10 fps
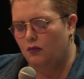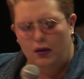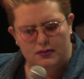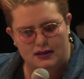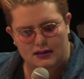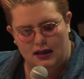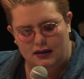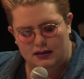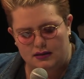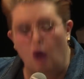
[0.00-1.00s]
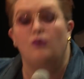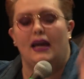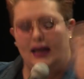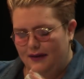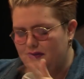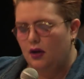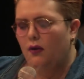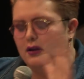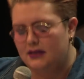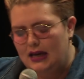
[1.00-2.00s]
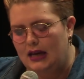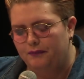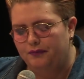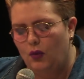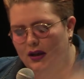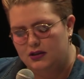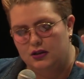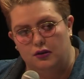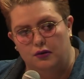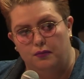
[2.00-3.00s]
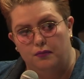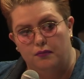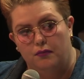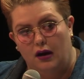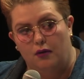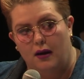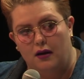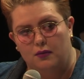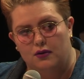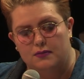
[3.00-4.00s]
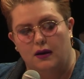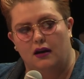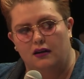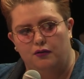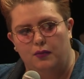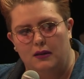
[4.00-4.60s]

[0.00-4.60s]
Why was I saying this? Oh yeah, yeah. So our team went to Michael Barrymore's My Kind of